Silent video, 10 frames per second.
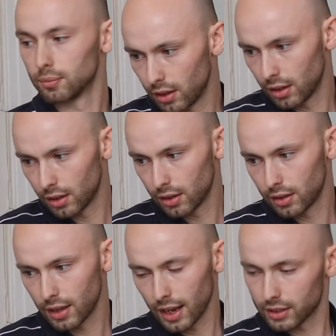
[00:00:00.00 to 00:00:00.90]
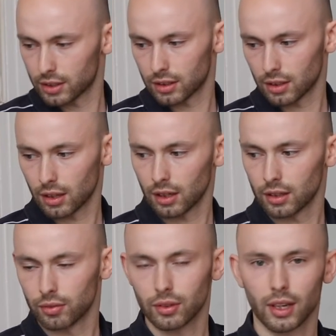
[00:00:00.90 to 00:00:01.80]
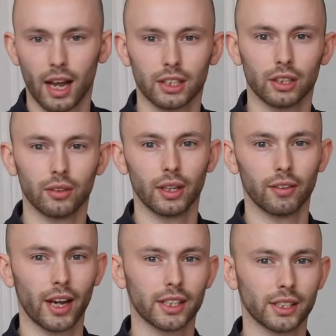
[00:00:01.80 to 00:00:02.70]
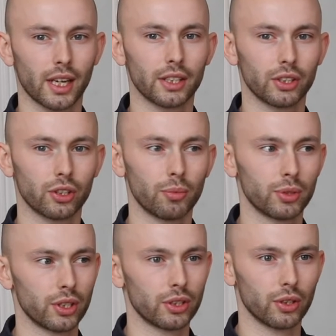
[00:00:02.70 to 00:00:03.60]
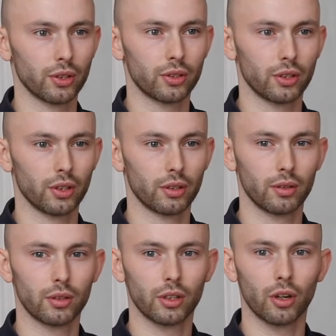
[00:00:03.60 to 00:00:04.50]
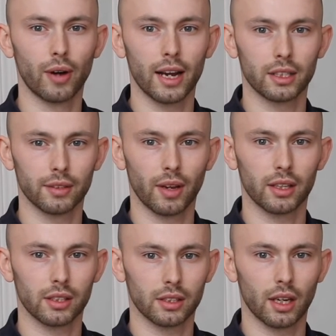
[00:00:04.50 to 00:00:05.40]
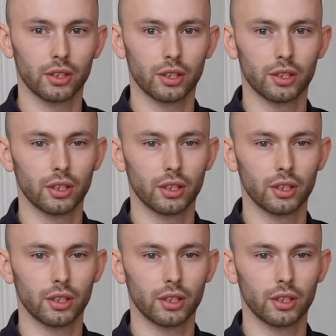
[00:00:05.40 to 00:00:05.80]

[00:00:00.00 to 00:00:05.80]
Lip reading: The next kind of category of exercises comes into corrective exercises.